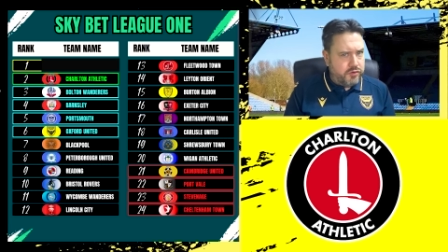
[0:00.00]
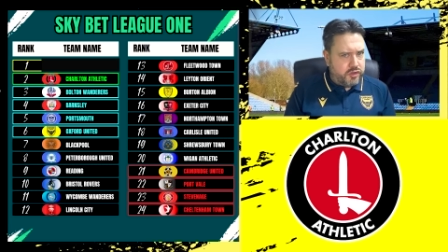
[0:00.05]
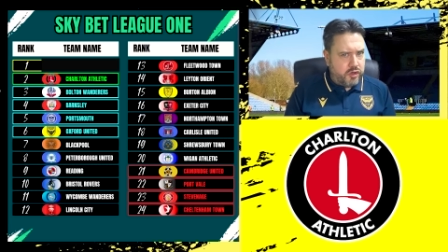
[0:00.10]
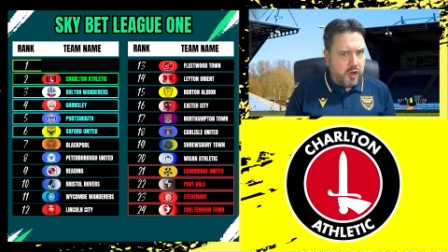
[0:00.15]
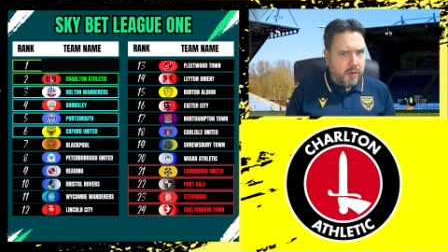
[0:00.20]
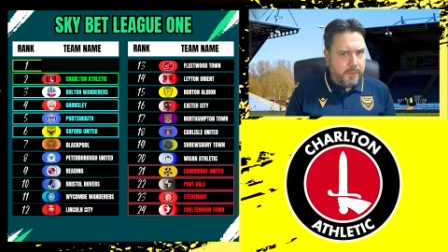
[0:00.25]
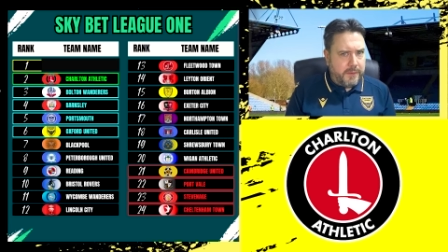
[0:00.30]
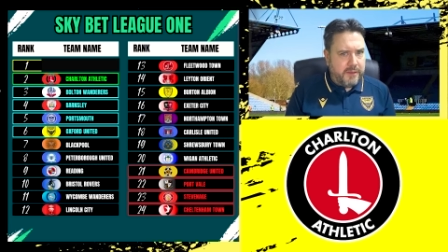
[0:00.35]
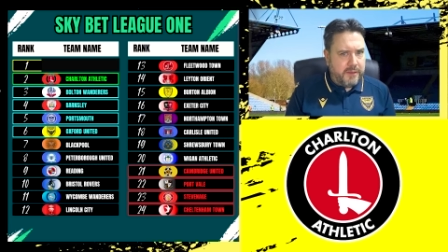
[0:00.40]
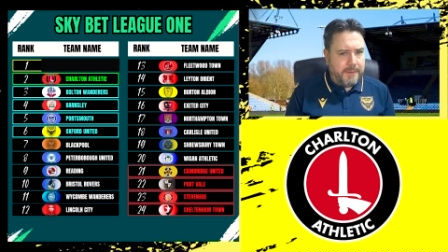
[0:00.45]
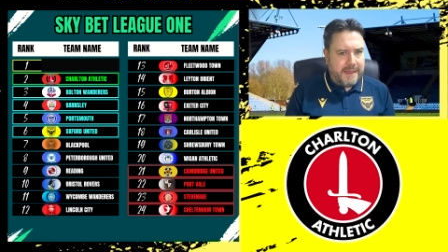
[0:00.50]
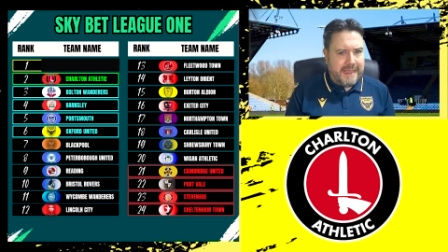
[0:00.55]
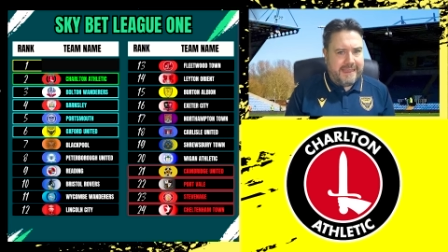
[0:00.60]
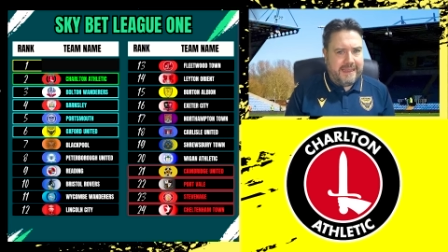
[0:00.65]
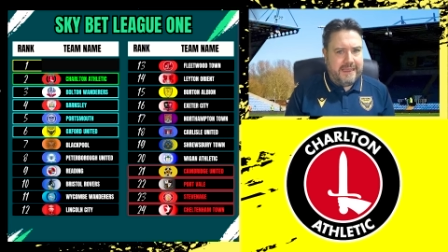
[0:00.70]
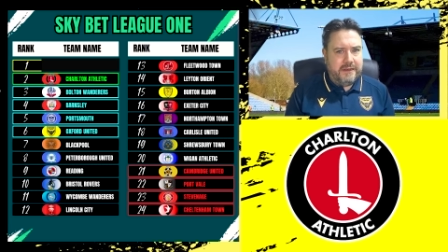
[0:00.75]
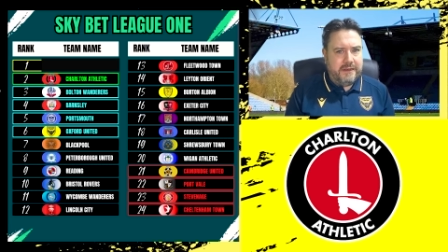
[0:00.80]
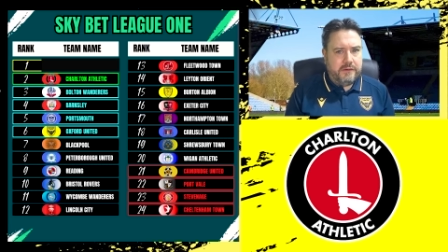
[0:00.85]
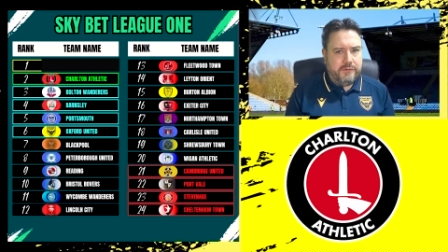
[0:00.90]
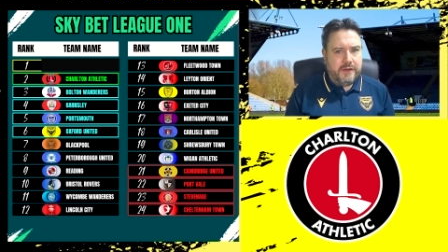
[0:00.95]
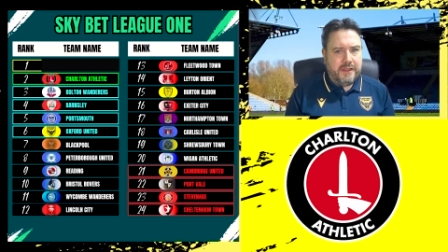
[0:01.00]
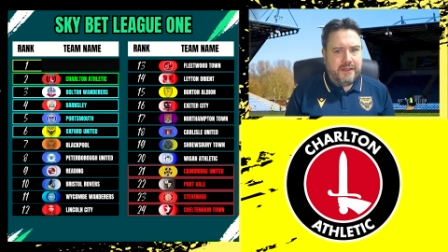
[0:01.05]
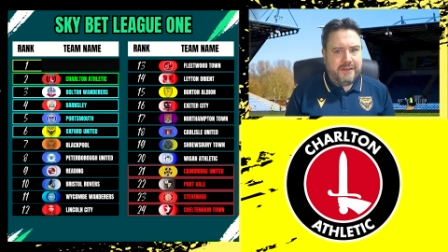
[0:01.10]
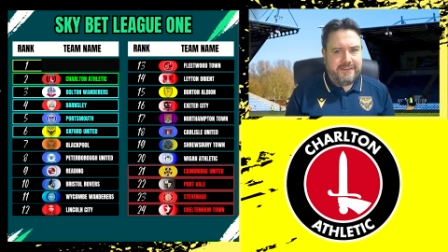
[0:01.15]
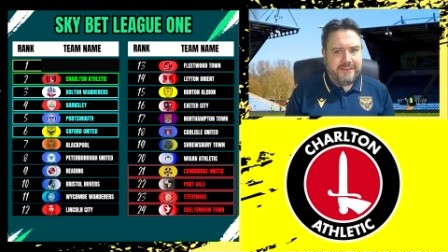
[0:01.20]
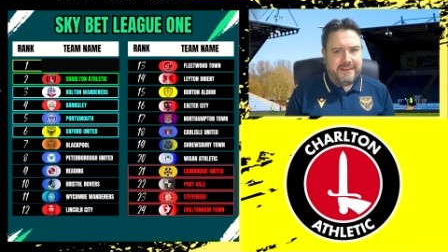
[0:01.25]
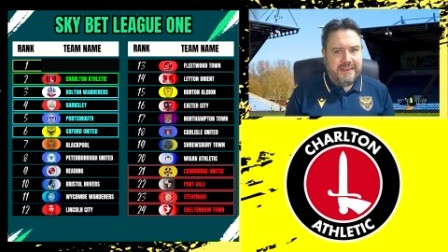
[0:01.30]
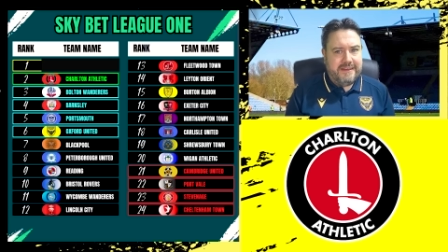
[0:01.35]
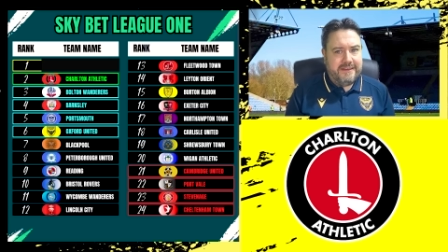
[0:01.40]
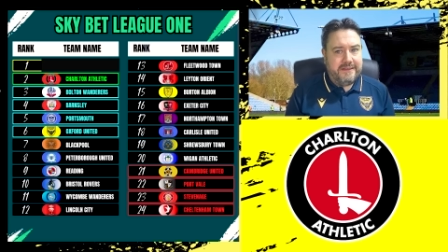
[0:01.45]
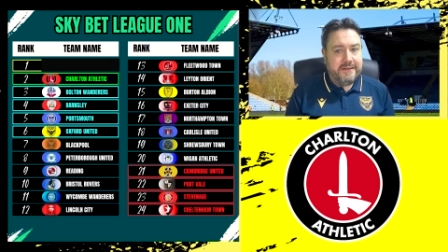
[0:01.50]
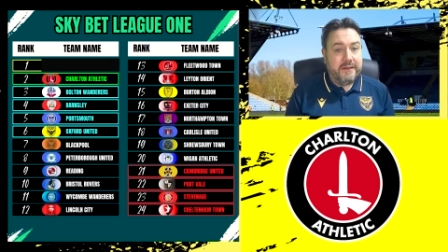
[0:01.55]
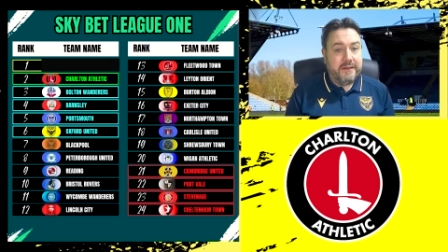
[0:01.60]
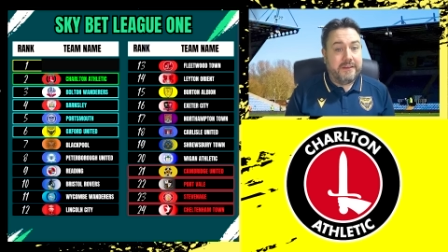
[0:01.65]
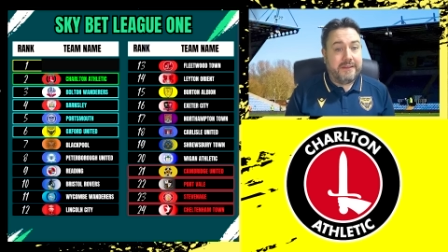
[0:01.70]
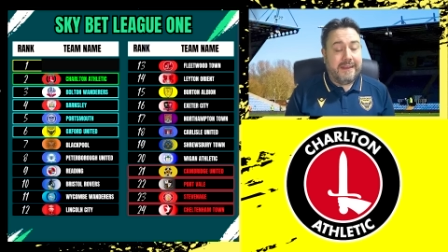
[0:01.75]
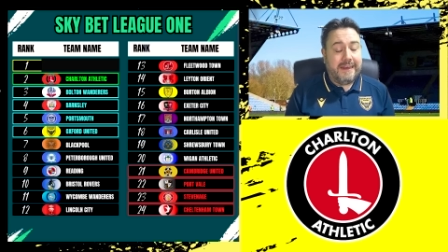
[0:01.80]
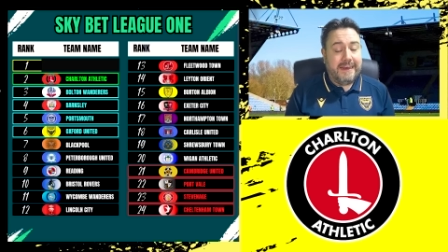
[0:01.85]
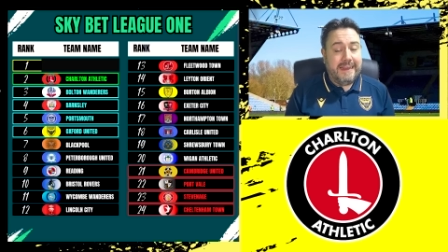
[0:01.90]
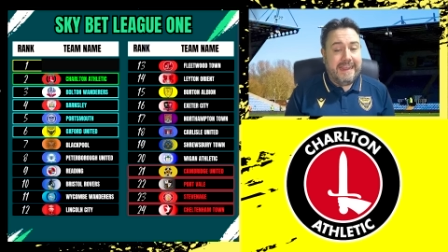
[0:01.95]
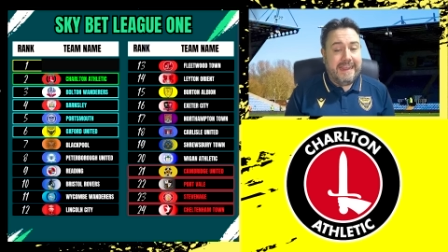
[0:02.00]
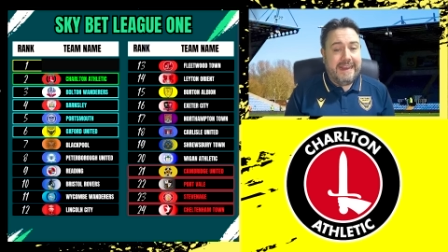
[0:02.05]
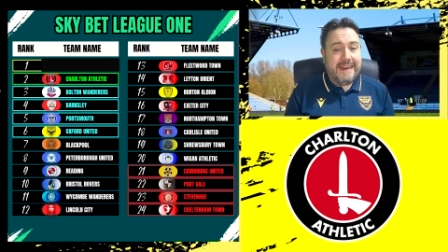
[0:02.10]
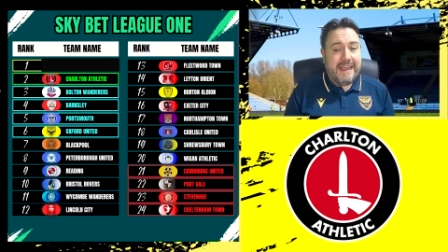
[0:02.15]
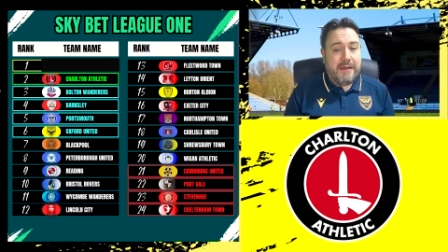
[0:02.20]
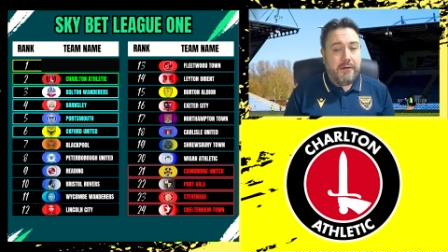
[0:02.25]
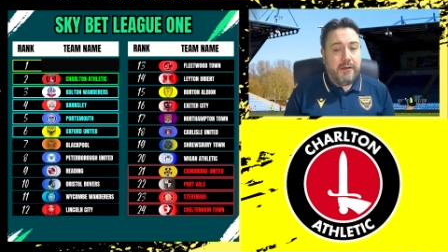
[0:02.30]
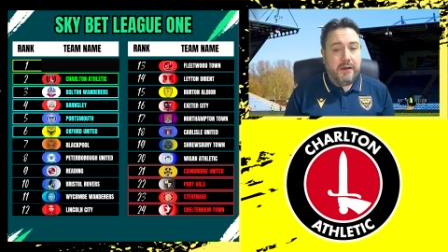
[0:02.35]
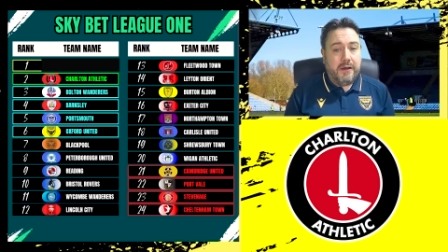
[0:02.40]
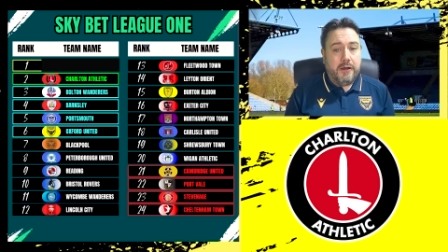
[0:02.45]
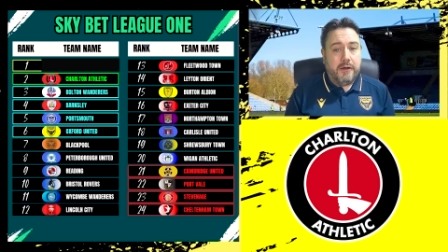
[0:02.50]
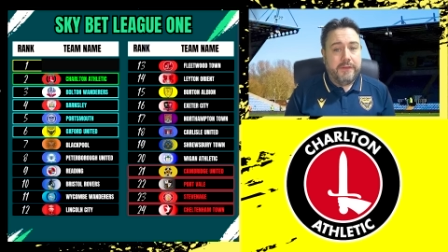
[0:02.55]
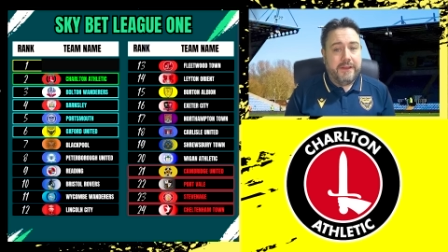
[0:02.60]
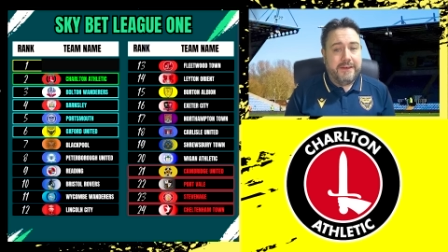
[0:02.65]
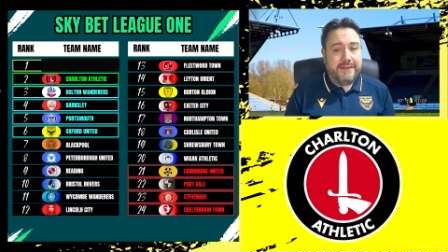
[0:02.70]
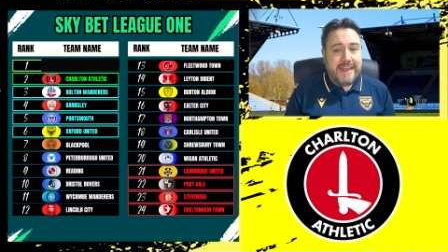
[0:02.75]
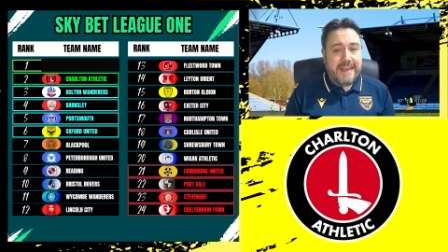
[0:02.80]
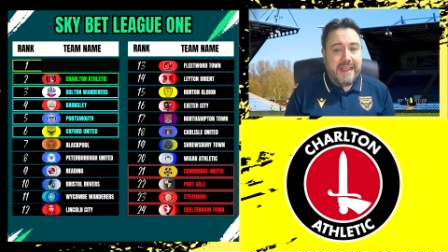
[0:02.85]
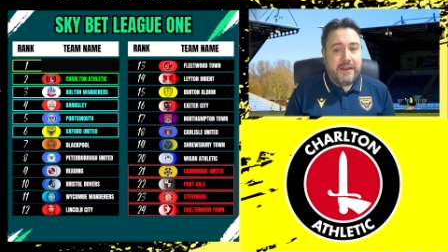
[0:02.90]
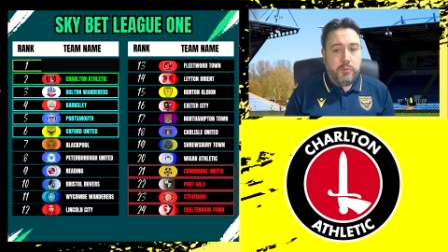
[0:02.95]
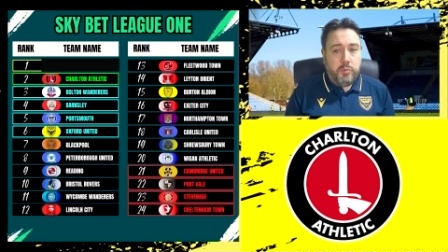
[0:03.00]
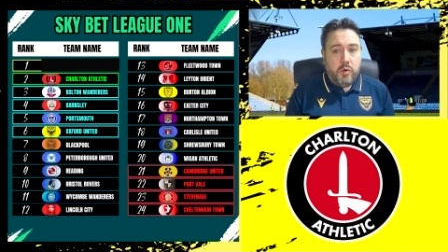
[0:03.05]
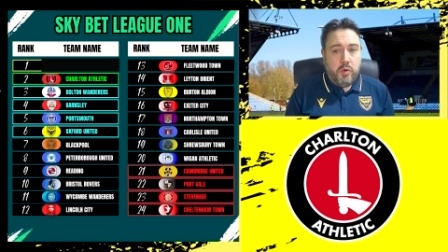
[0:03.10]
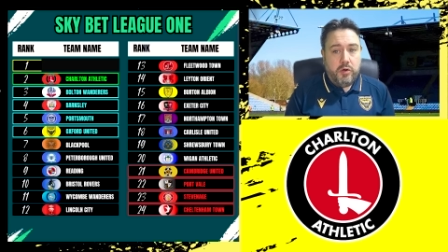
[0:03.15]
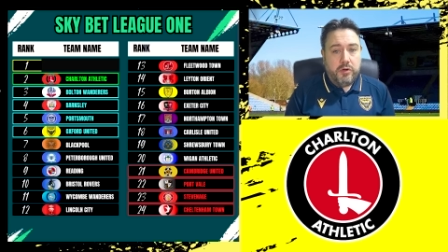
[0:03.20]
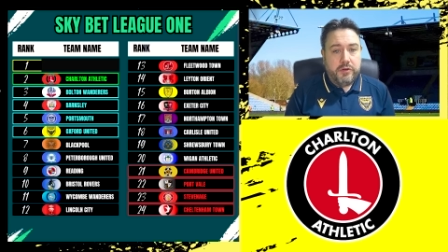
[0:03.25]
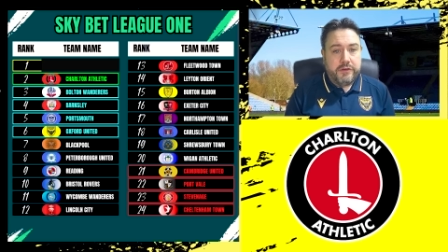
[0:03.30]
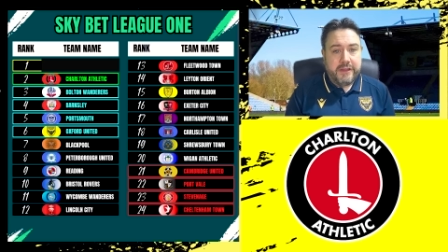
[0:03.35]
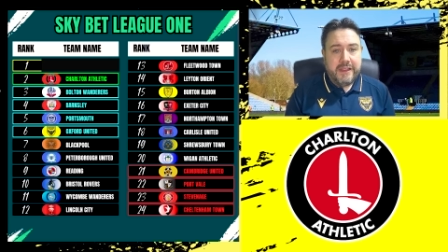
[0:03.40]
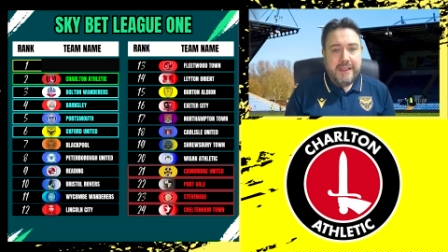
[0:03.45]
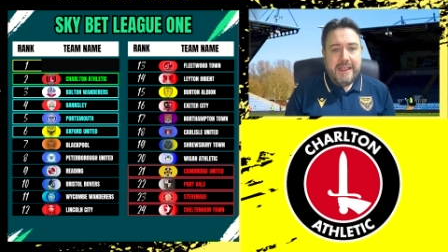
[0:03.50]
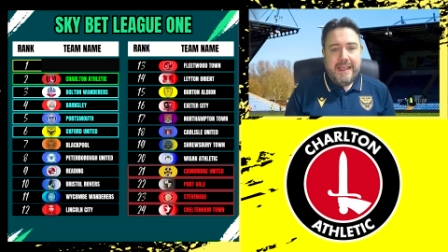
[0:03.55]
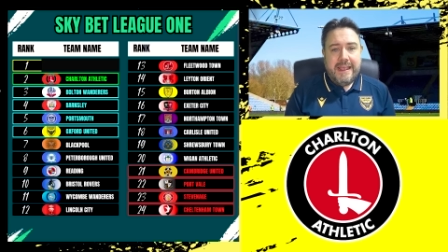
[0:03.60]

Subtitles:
job at the back end of last season and has cleared out a lot of the dead wood